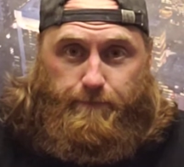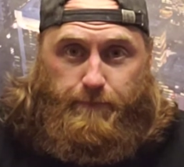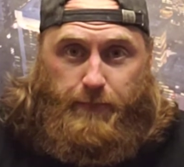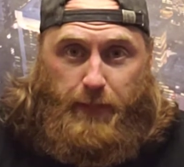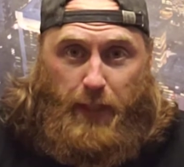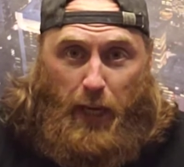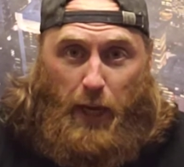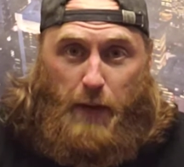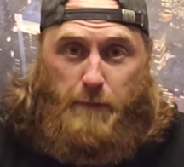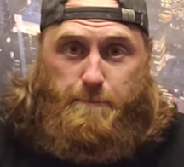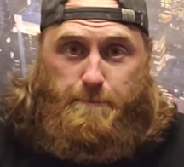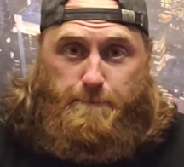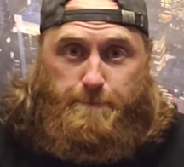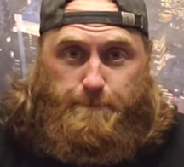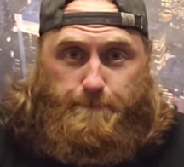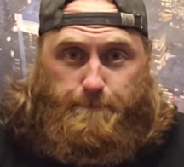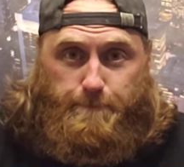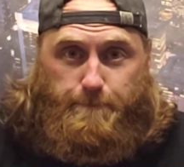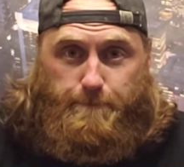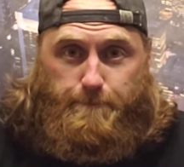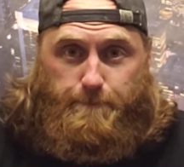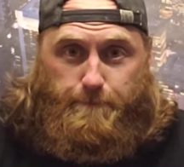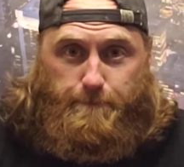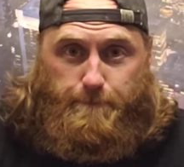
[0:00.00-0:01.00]
Yep.
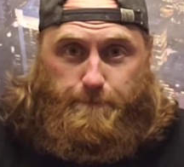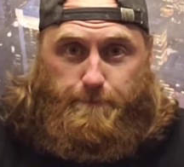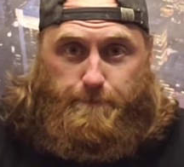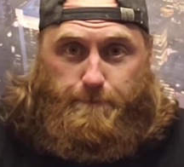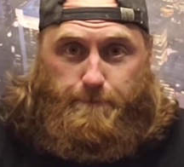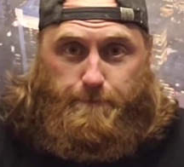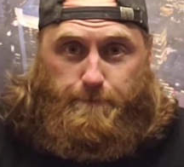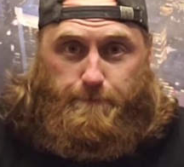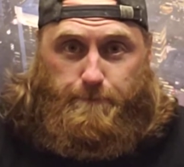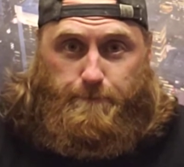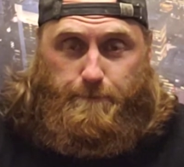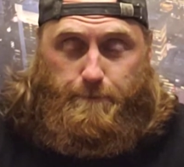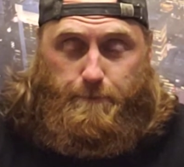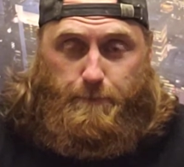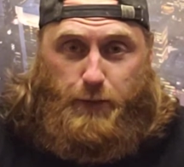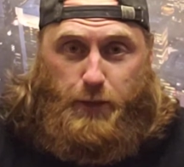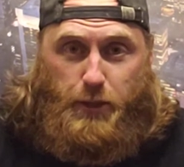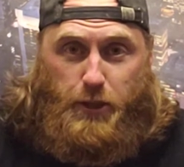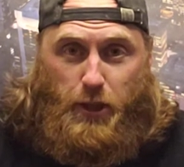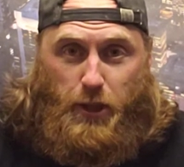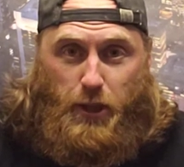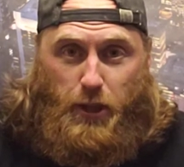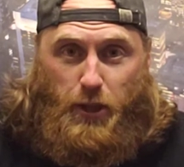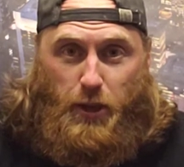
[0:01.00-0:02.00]

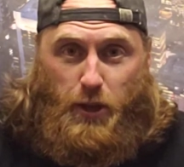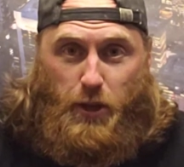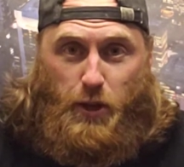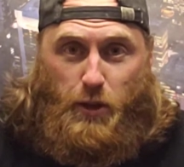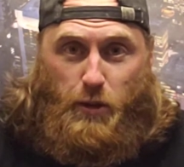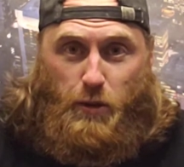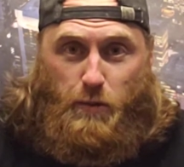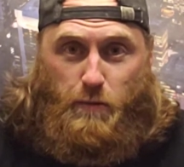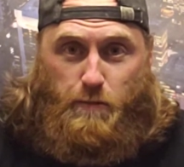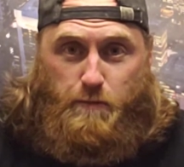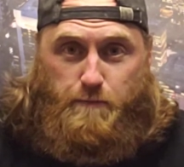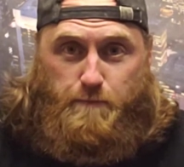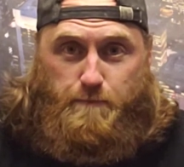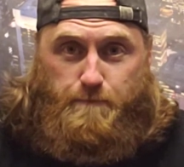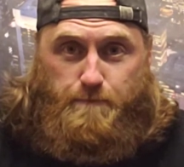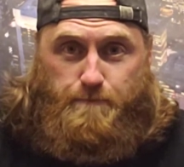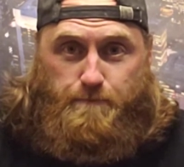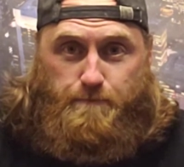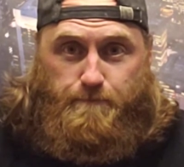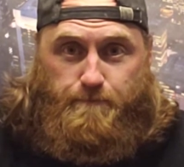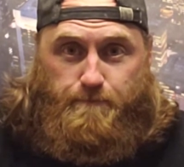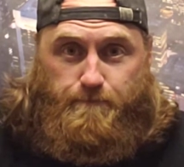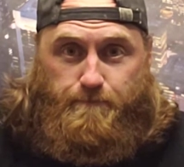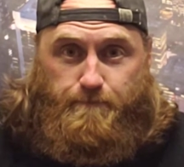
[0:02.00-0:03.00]
So
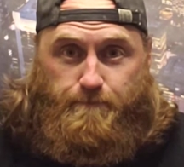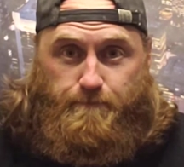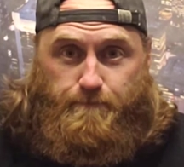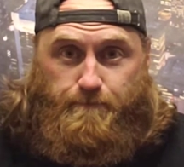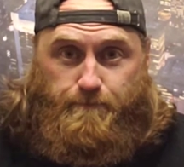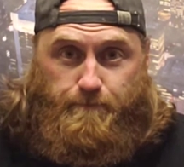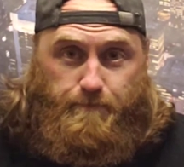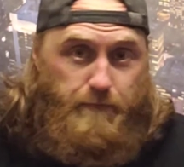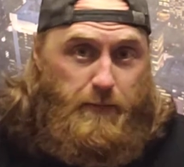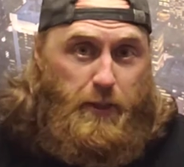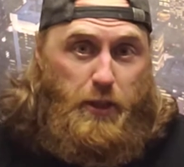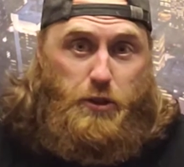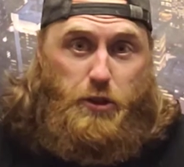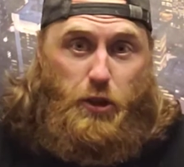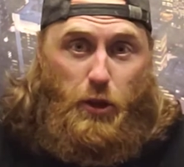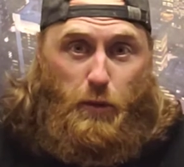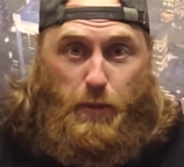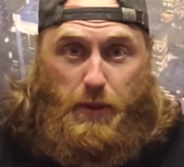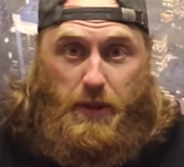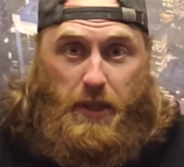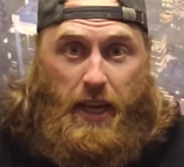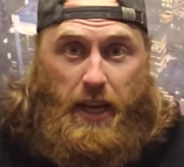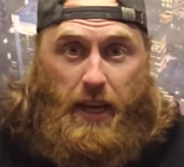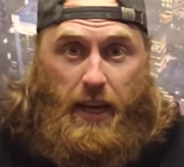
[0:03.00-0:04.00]

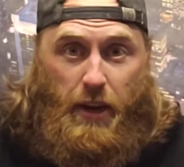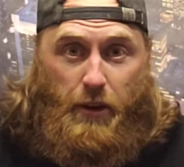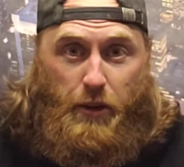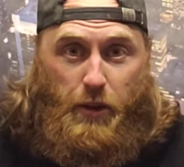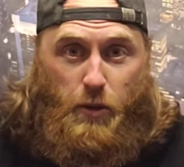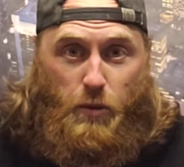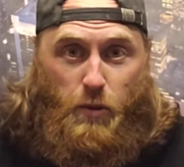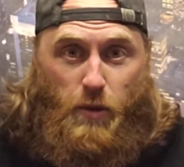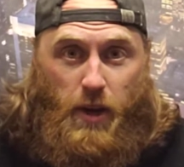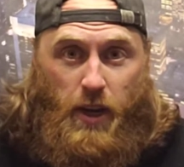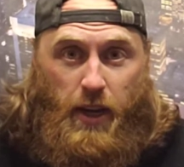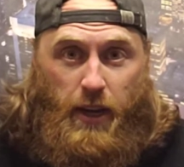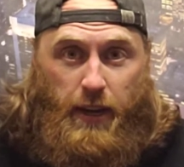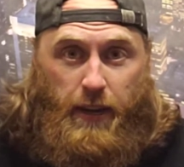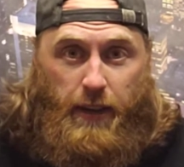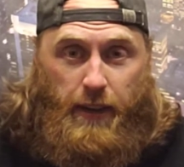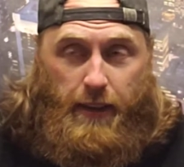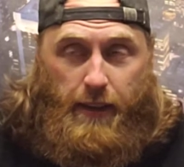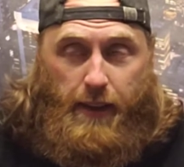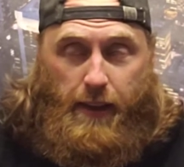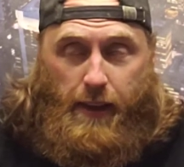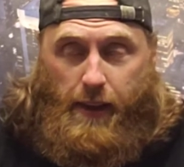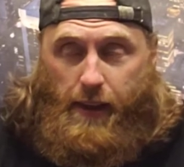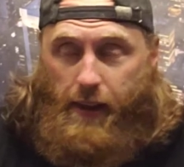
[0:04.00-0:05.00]
interpret that how you want.
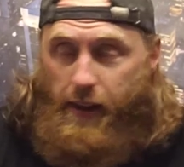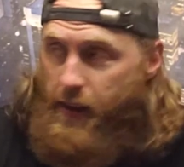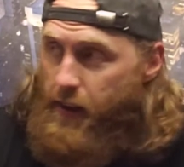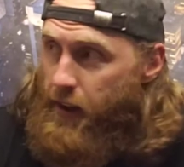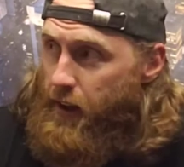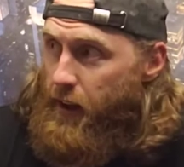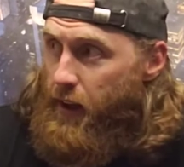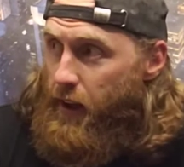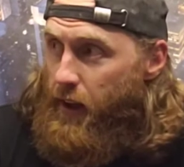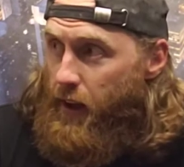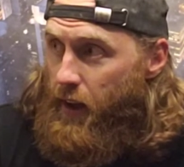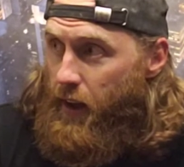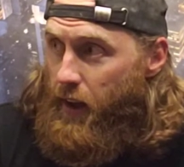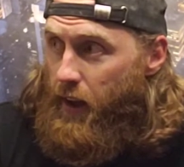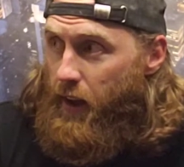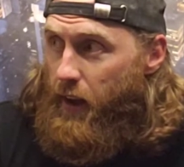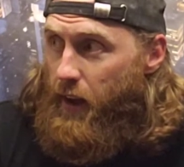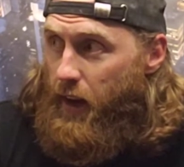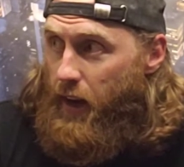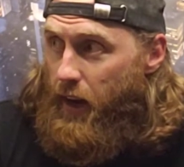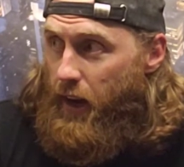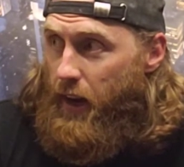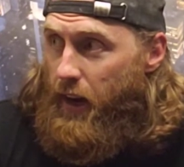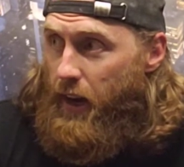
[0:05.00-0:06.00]

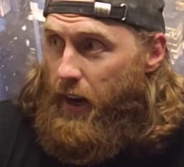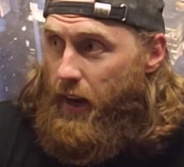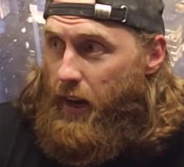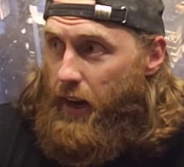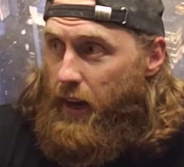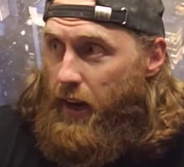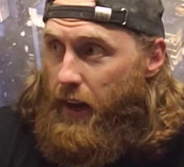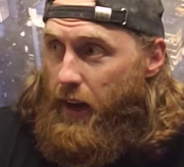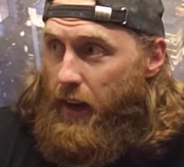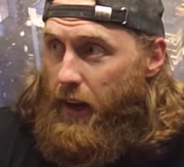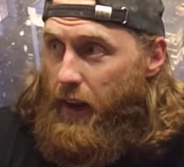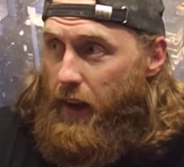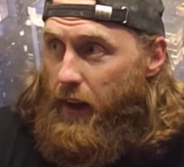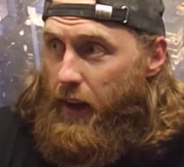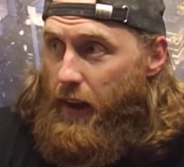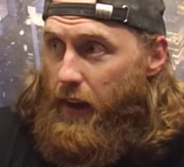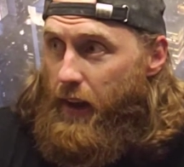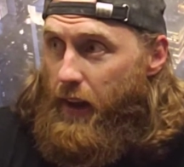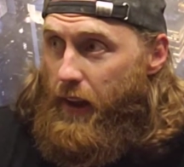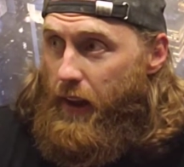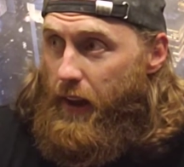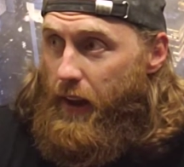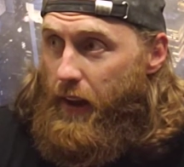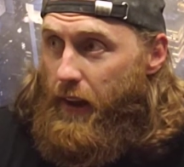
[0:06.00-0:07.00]
Uh,
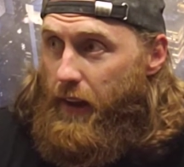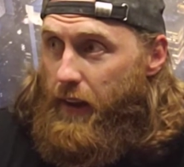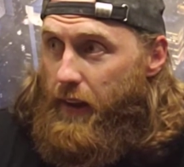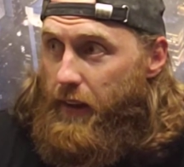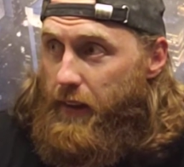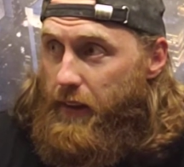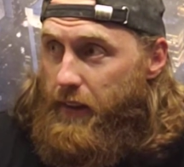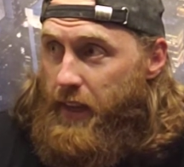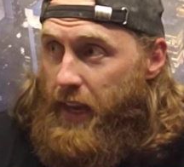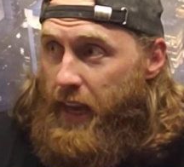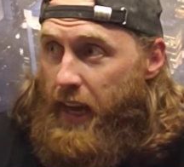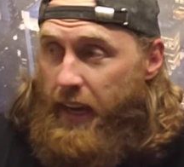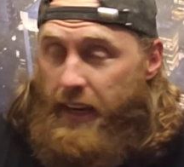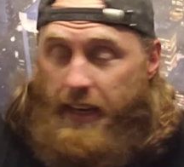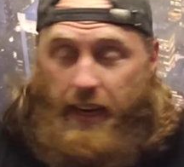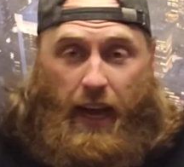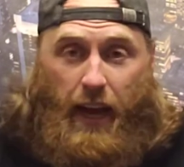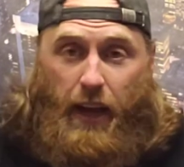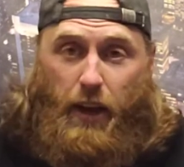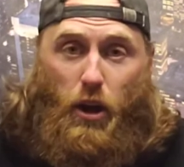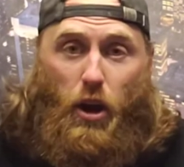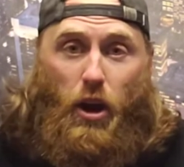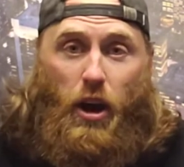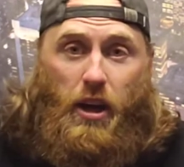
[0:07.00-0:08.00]
yeah,
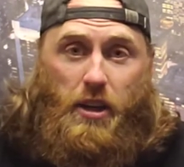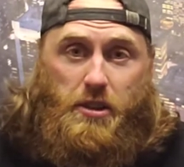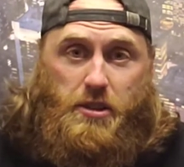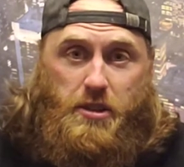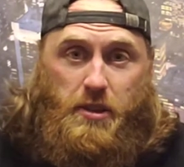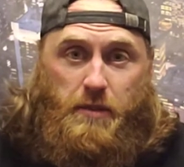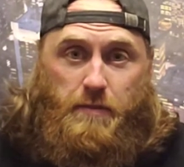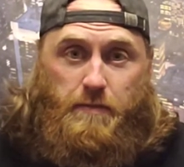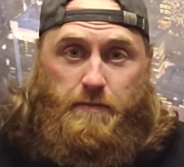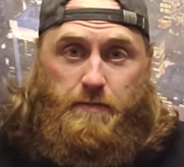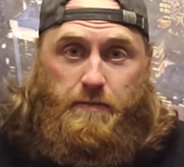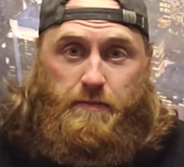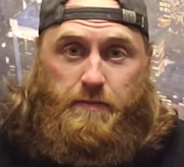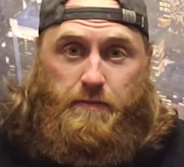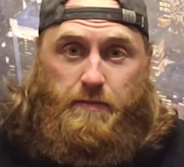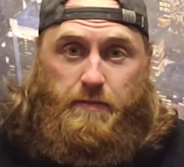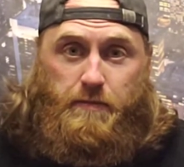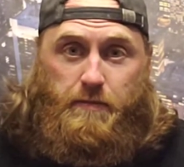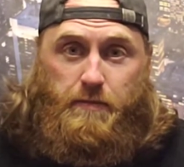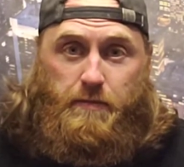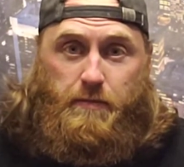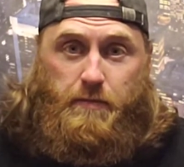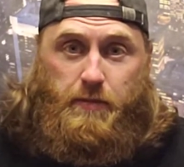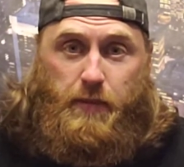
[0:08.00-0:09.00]
not awesome
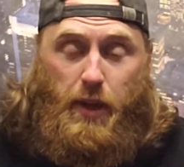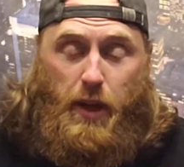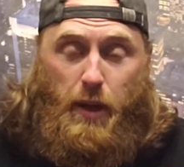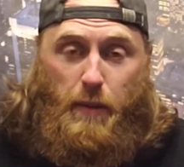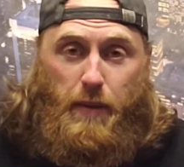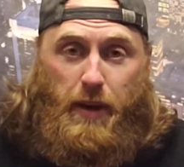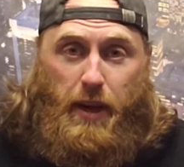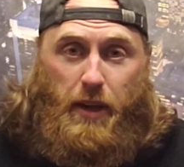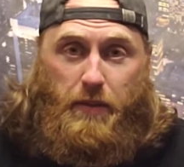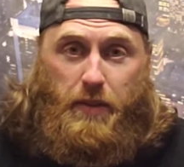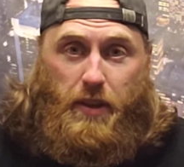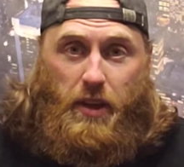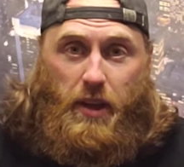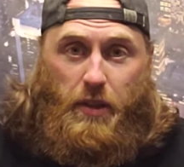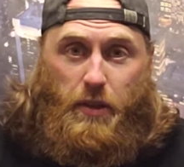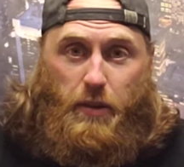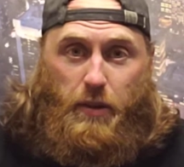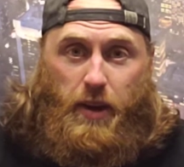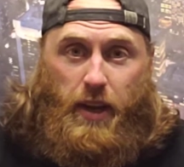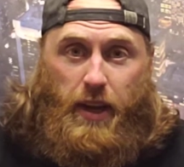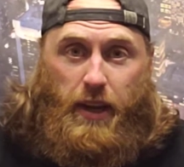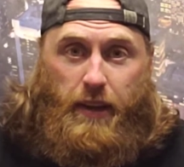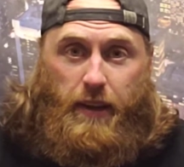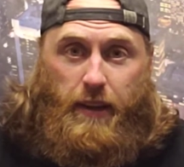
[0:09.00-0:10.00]
coming out the
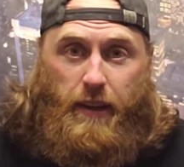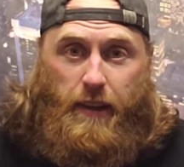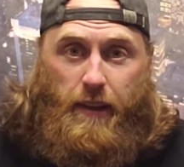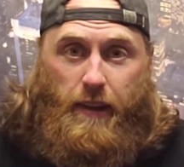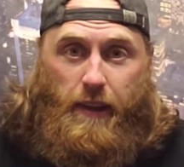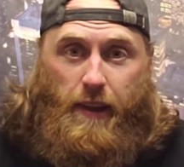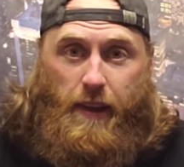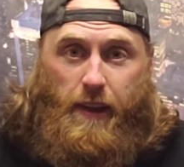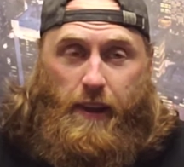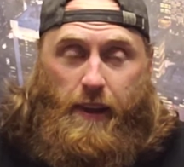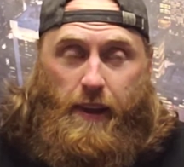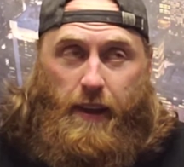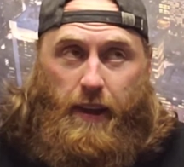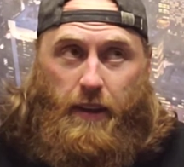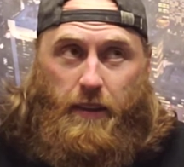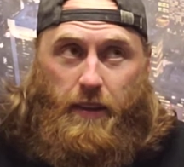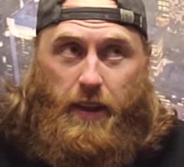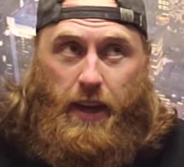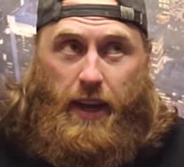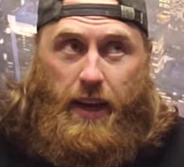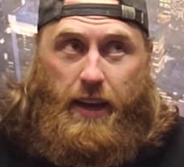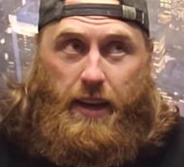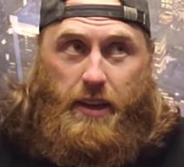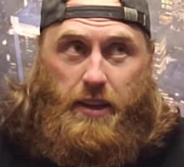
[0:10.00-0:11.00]
other end.
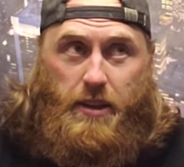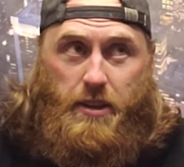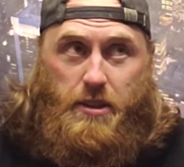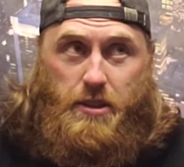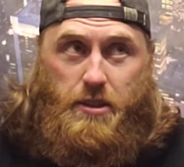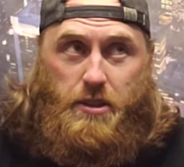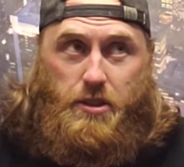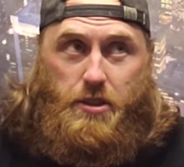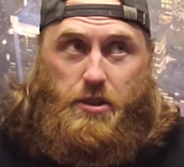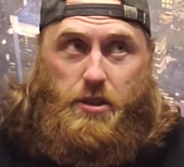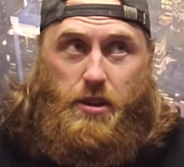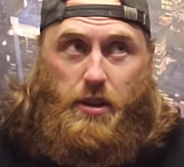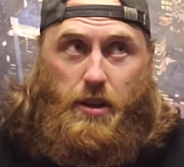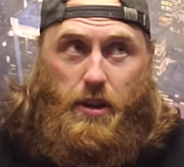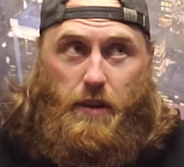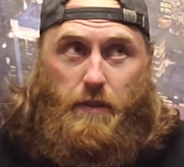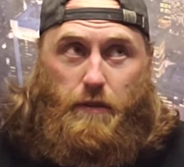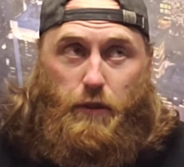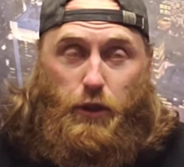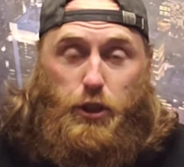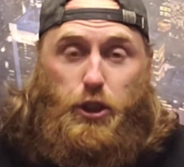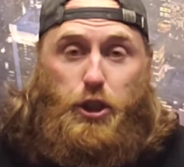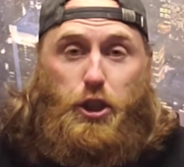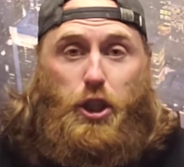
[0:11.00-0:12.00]
That is
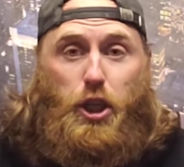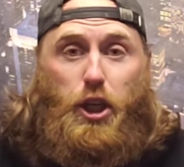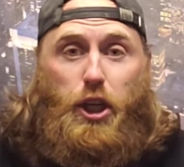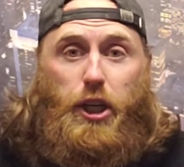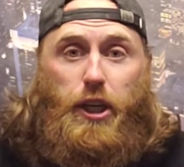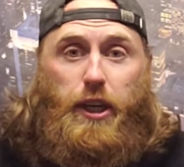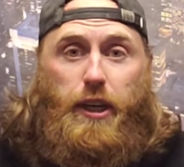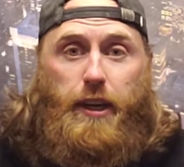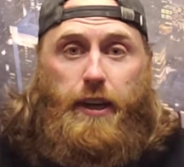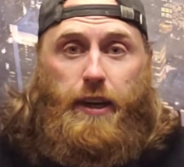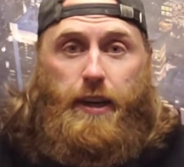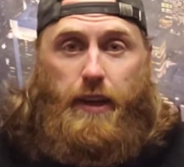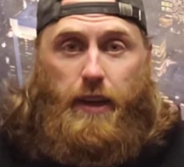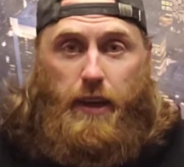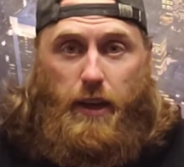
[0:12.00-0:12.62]
for sure.